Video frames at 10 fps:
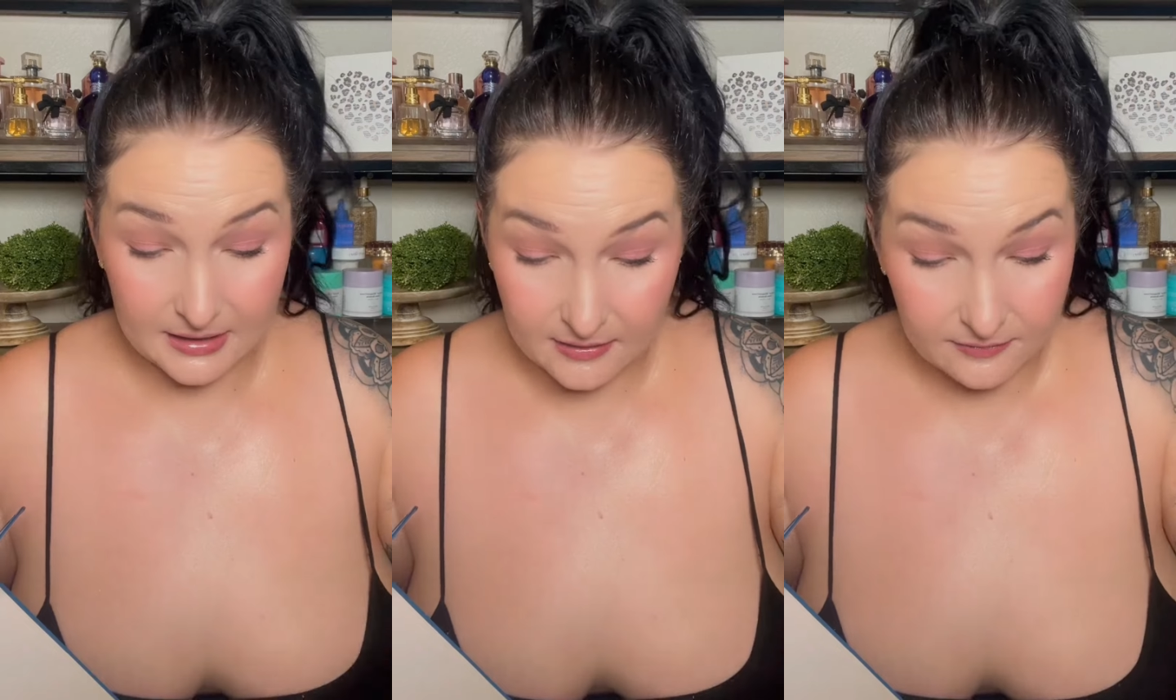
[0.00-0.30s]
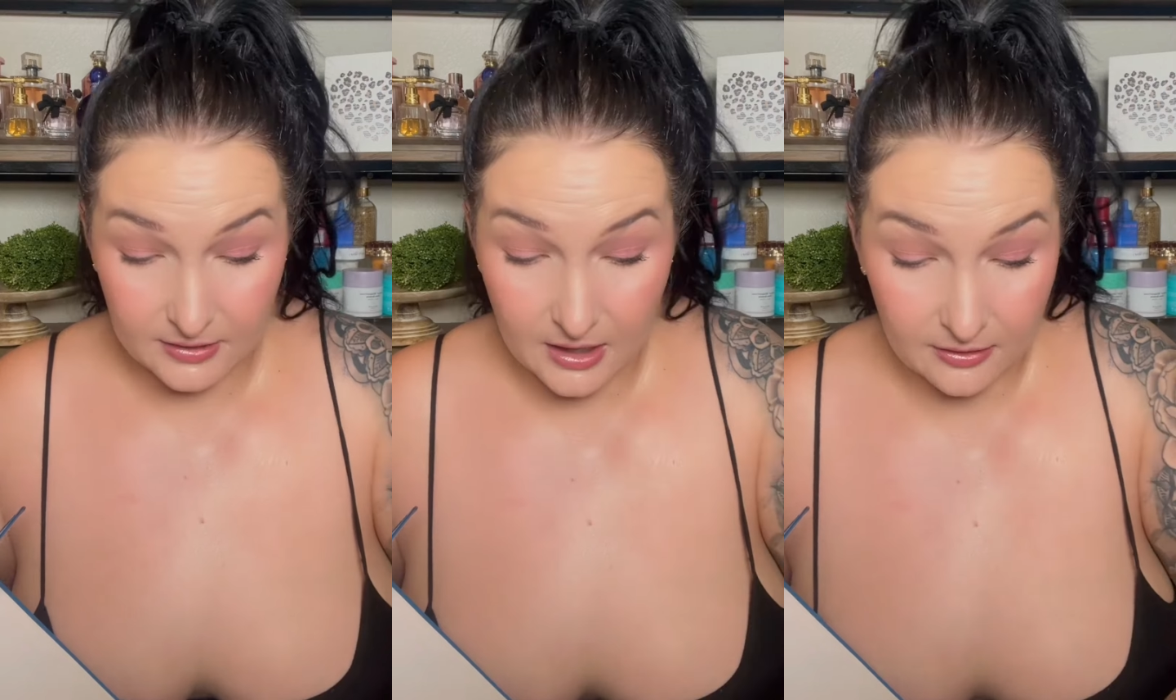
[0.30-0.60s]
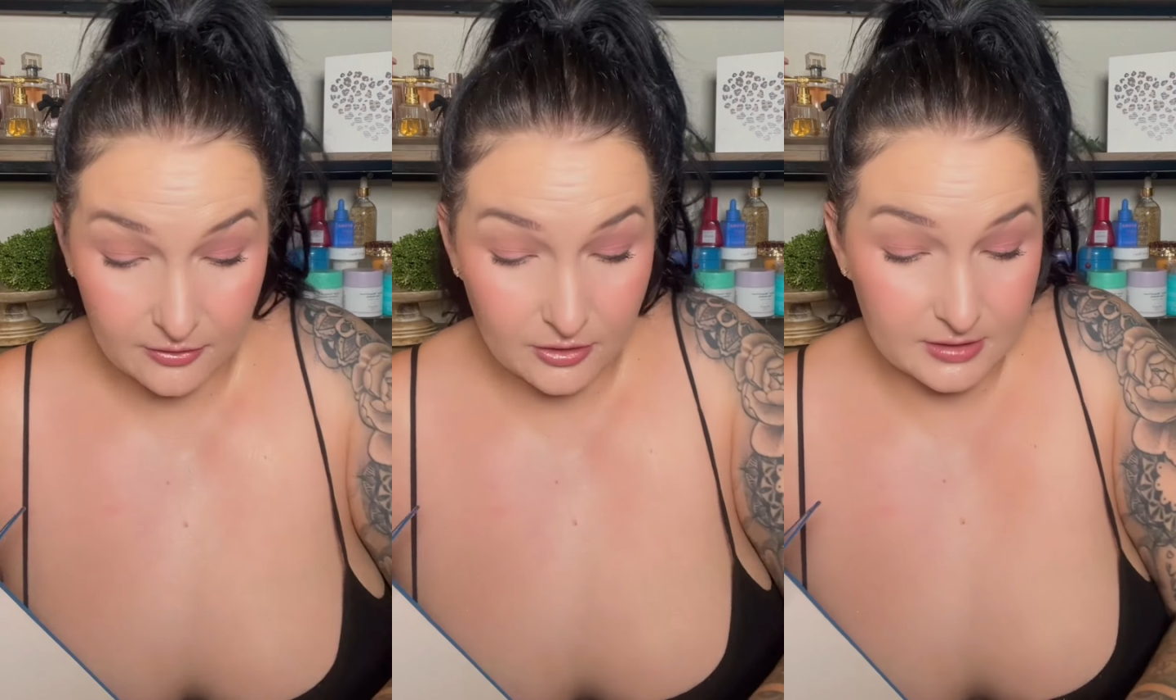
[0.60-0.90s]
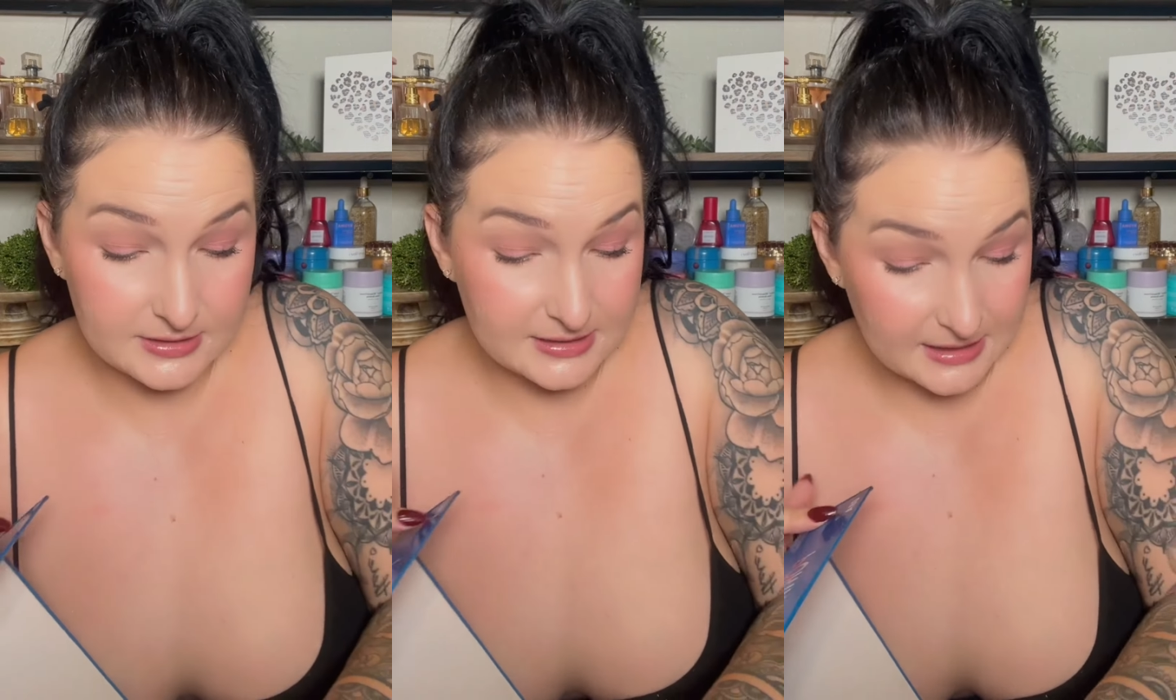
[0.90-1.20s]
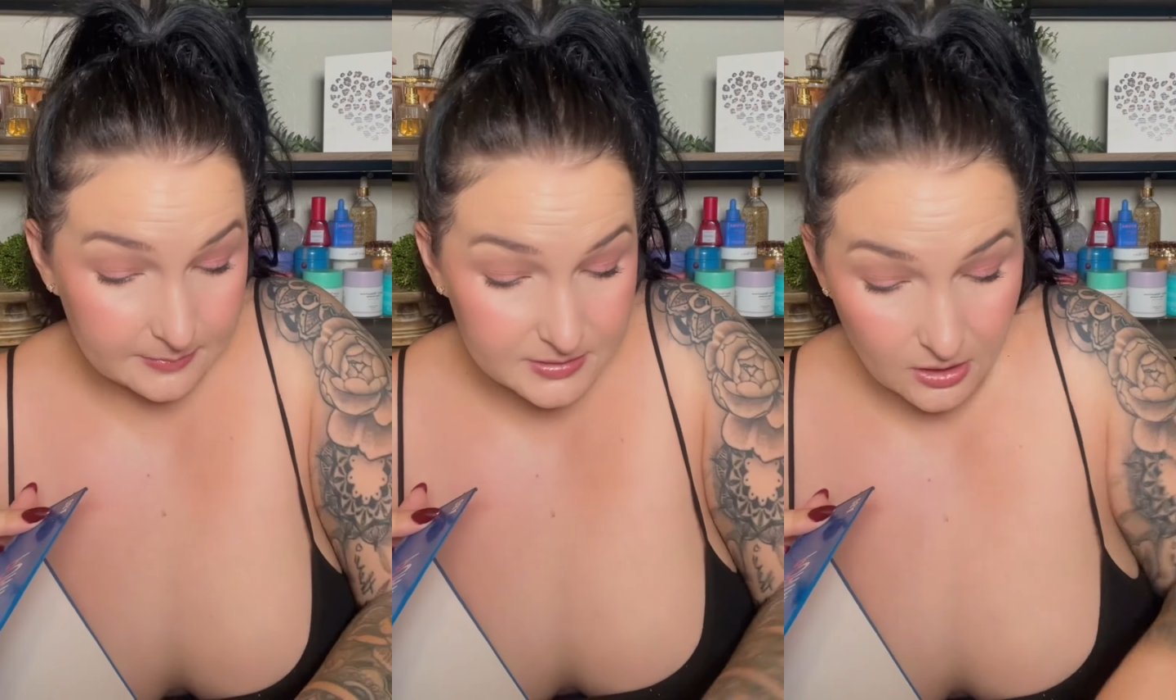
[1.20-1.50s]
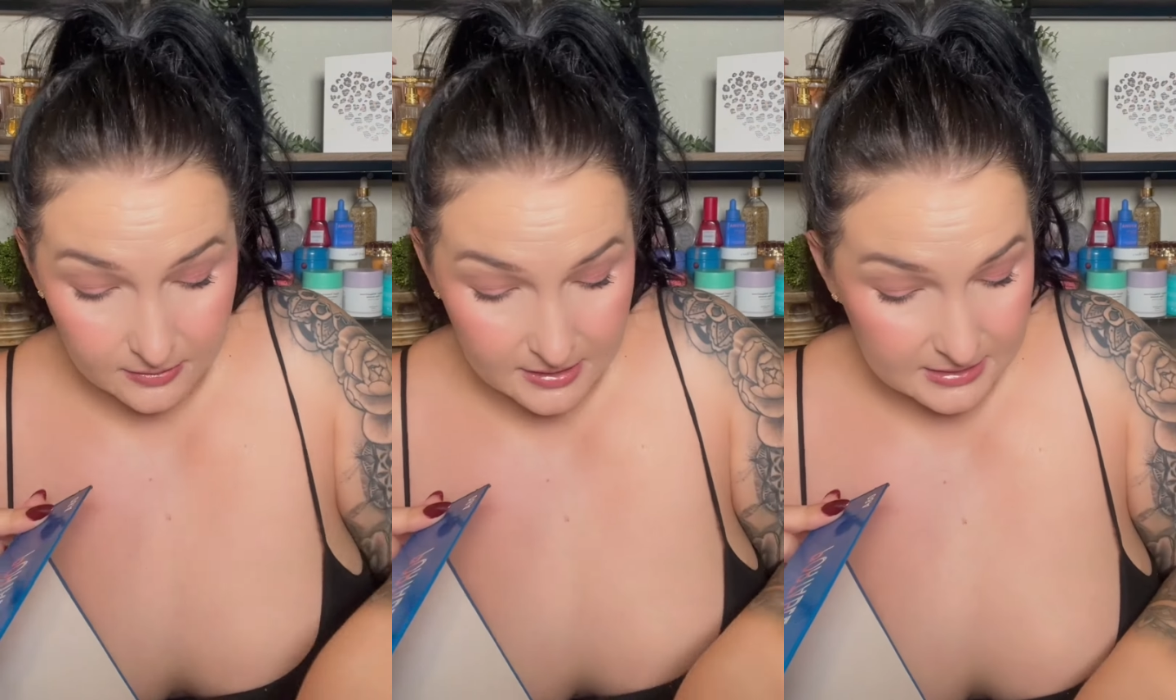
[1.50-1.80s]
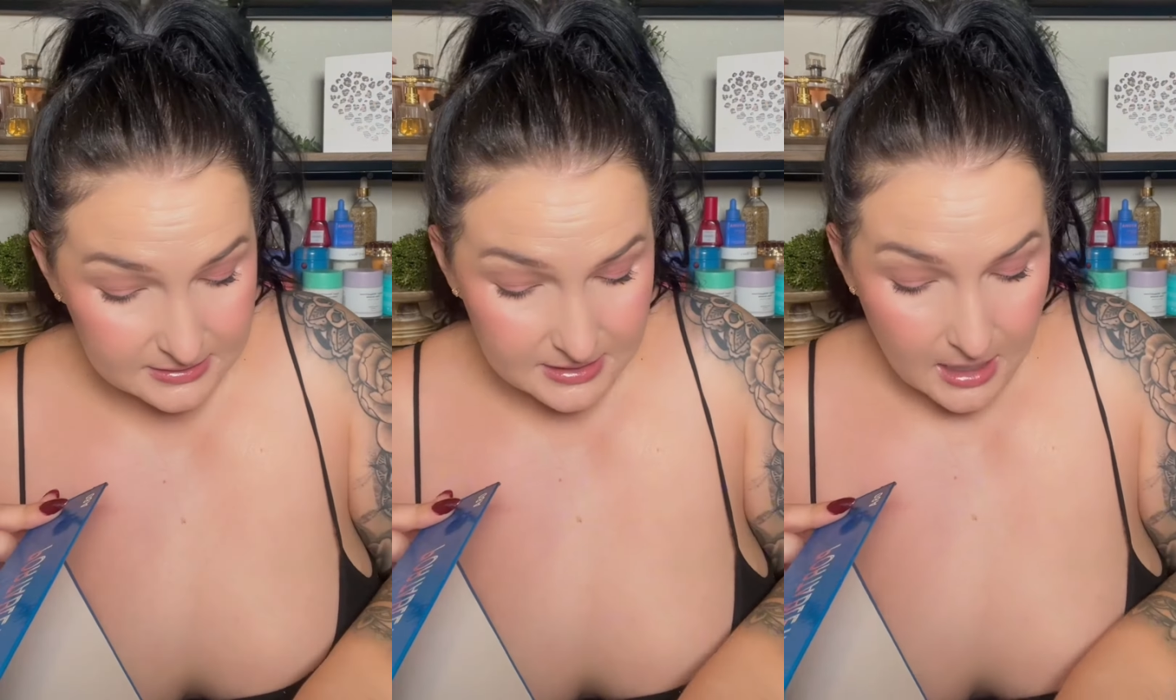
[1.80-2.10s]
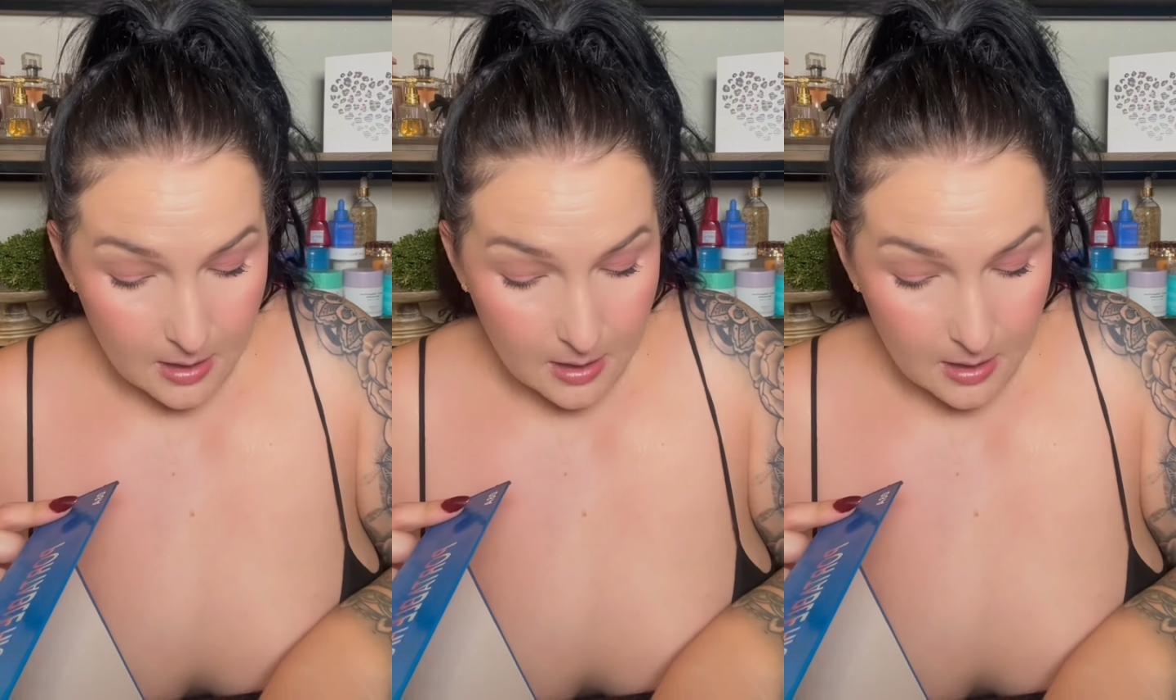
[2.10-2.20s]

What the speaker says: of the other tips on this,